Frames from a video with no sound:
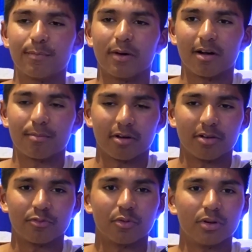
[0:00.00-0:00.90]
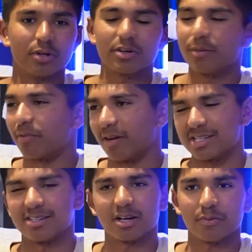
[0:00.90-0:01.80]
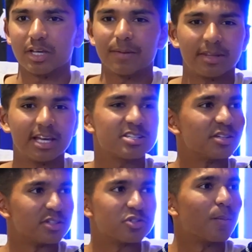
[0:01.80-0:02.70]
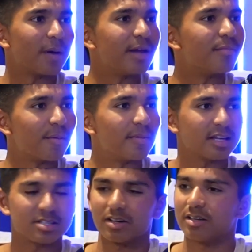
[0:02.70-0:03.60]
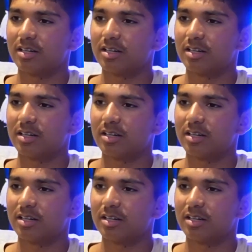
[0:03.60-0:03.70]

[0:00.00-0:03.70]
Brighton 4-0. I know Brighton's had a tough year, but they're sort of a top 8 Premier League side.